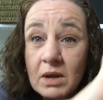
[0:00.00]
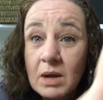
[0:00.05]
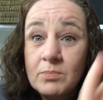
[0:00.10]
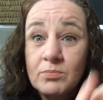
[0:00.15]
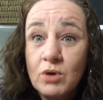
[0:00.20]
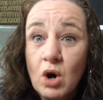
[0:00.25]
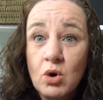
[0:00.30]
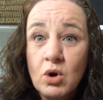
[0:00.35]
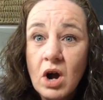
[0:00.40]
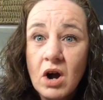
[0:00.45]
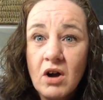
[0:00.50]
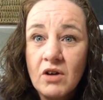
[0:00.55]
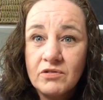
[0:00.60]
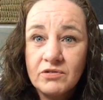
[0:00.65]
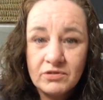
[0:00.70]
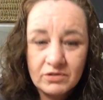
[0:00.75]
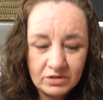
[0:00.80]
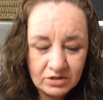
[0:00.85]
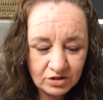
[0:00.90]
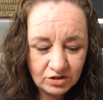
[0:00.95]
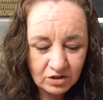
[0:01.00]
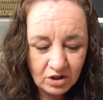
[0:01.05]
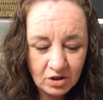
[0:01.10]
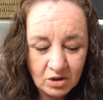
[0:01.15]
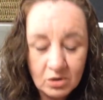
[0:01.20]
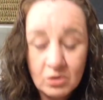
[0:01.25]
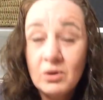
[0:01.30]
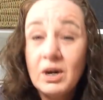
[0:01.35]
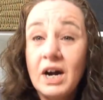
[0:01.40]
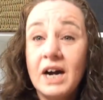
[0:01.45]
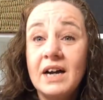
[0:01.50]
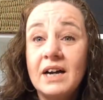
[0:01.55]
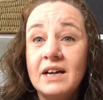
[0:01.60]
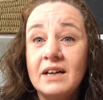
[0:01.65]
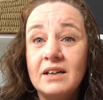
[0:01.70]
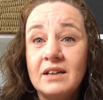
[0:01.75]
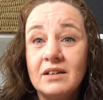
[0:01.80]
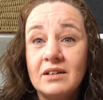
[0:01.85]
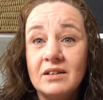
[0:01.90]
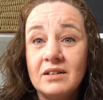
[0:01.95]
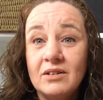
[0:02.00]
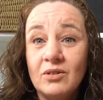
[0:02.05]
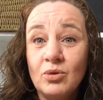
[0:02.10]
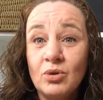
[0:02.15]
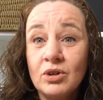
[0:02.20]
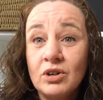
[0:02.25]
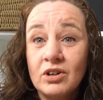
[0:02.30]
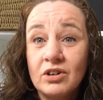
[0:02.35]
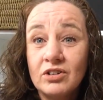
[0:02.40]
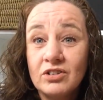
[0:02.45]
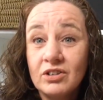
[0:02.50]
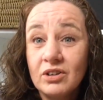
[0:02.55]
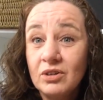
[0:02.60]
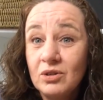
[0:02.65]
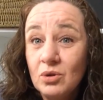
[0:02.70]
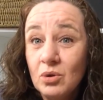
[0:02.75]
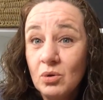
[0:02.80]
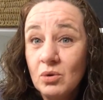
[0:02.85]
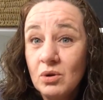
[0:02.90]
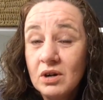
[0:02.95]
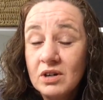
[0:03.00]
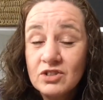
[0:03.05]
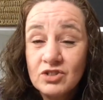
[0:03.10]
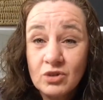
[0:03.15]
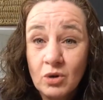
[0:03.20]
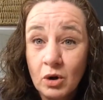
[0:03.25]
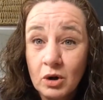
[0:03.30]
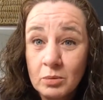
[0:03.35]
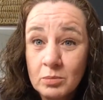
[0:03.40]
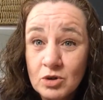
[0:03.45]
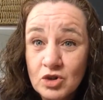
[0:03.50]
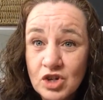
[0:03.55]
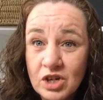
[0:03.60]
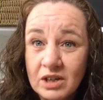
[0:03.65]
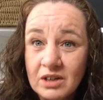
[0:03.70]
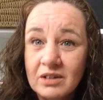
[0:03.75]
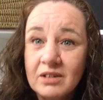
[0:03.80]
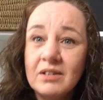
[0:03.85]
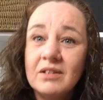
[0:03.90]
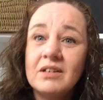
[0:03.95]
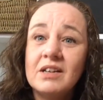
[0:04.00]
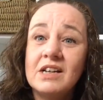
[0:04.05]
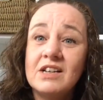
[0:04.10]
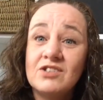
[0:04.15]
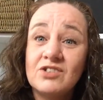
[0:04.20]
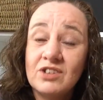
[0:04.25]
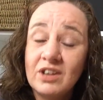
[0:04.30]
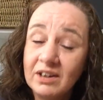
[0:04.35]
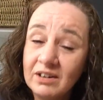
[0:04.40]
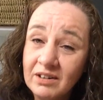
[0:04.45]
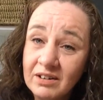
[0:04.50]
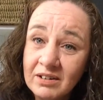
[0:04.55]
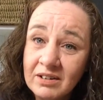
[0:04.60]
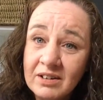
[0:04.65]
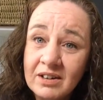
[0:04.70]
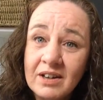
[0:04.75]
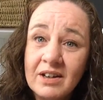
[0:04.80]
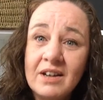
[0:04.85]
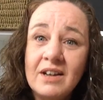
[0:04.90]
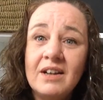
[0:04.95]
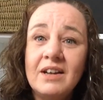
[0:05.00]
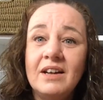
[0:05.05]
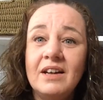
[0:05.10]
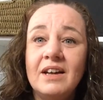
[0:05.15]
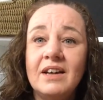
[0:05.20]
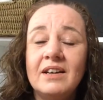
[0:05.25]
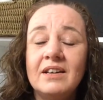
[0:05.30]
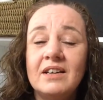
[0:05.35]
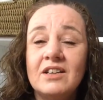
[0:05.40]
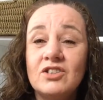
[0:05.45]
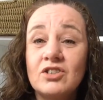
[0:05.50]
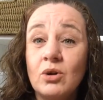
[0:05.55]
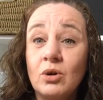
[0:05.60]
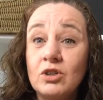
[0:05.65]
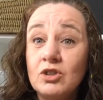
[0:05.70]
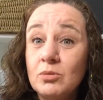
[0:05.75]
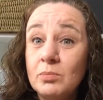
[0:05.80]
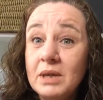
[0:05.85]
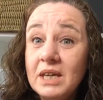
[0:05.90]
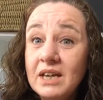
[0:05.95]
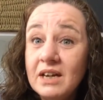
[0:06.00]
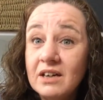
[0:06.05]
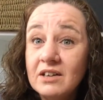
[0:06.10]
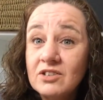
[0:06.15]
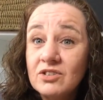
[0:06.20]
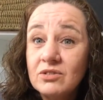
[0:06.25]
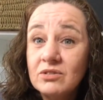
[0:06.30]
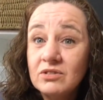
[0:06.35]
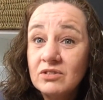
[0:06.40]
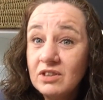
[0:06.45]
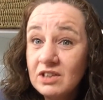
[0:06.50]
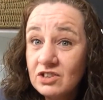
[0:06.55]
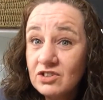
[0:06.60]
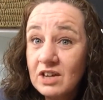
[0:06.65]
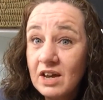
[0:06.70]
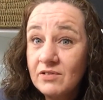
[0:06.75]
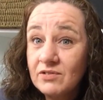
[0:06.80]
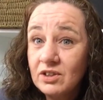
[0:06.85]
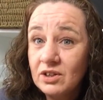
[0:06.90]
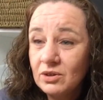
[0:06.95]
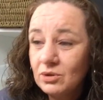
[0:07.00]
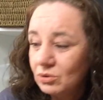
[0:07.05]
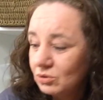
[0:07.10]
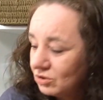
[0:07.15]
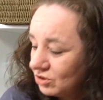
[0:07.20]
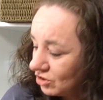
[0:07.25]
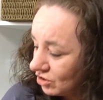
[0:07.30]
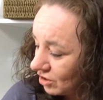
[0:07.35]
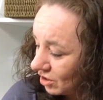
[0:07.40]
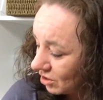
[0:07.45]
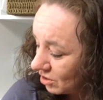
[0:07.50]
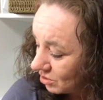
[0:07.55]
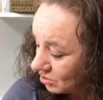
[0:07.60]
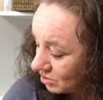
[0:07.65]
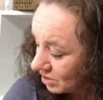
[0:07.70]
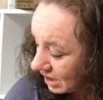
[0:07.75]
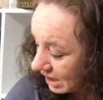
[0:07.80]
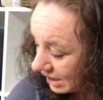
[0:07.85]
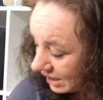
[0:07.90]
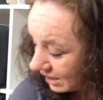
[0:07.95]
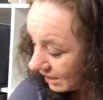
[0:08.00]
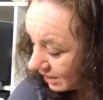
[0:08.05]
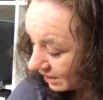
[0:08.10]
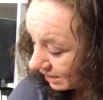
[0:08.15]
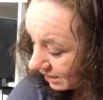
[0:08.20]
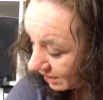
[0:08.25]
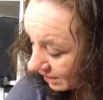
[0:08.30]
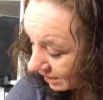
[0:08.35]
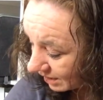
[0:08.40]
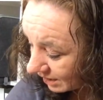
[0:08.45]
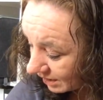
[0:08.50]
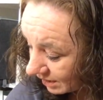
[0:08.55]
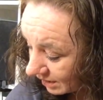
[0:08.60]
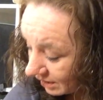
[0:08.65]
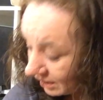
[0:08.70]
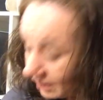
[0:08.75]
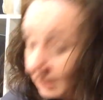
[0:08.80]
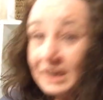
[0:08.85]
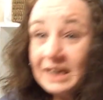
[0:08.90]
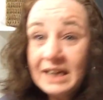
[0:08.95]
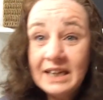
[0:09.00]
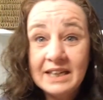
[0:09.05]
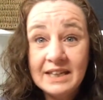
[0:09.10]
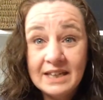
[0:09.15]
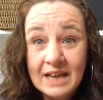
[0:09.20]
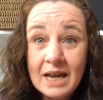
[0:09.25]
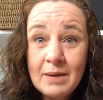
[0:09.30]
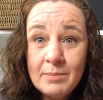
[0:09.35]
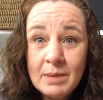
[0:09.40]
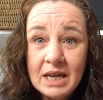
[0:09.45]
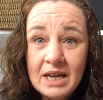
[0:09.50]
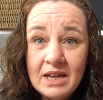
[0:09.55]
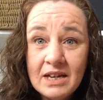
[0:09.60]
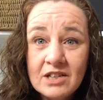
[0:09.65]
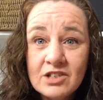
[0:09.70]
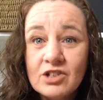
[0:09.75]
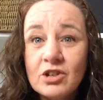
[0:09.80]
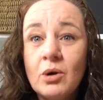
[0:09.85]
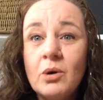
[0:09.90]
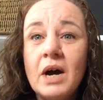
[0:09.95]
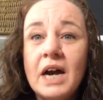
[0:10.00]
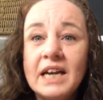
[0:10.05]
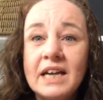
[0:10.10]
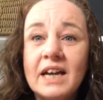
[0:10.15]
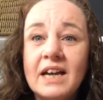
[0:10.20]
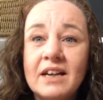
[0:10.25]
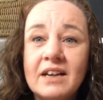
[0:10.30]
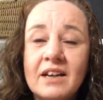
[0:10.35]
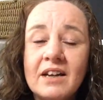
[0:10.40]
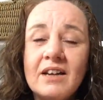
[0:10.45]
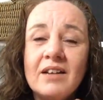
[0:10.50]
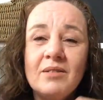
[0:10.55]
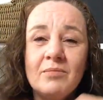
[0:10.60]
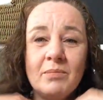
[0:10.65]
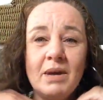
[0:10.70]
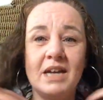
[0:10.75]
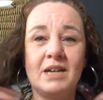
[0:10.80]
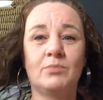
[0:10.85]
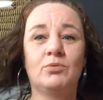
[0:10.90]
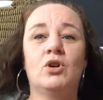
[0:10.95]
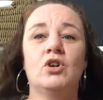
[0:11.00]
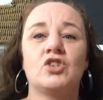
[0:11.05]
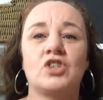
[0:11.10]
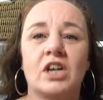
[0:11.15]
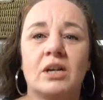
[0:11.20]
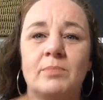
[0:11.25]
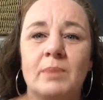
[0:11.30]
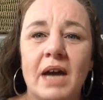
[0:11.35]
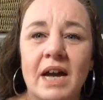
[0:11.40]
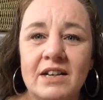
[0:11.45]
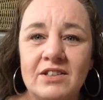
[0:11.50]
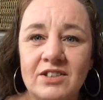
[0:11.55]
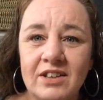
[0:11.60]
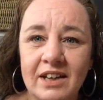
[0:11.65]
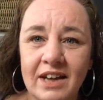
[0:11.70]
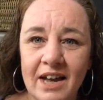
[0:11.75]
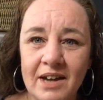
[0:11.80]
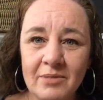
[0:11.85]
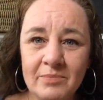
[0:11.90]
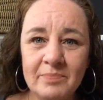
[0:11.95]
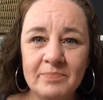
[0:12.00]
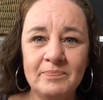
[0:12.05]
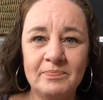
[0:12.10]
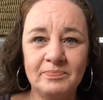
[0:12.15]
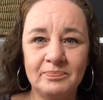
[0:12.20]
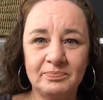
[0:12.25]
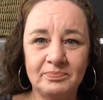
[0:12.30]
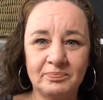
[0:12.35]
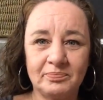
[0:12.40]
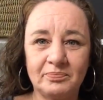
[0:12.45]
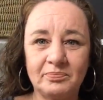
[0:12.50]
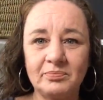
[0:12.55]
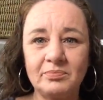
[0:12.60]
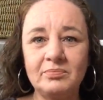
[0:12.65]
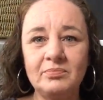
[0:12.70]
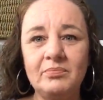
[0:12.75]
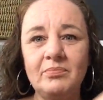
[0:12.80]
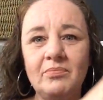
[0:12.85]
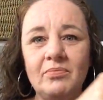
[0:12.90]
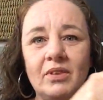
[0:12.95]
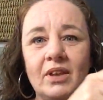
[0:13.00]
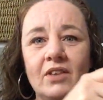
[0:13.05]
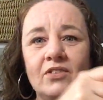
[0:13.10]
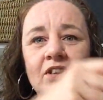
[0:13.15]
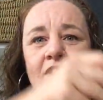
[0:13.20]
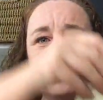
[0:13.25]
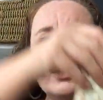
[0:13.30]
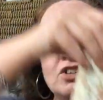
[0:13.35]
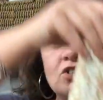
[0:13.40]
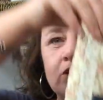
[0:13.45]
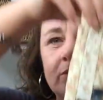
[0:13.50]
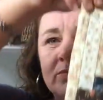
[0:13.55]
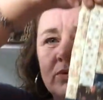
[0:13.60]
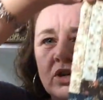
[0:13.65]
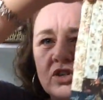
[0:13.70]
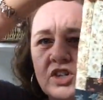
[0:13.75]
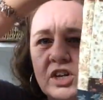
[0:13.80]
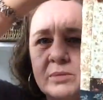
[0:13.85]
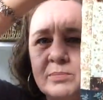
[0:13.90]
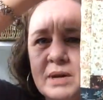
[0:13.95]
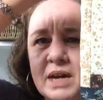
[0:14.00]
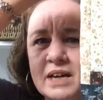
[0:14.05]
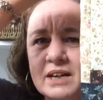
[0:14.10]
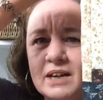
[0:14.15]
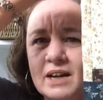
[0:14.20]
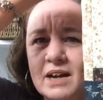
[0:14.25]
broke off. So I ordered a new sewing machine, a Singer, and it's going to be here this afternoon. So yay me, so I can make project bags again. This is the project bag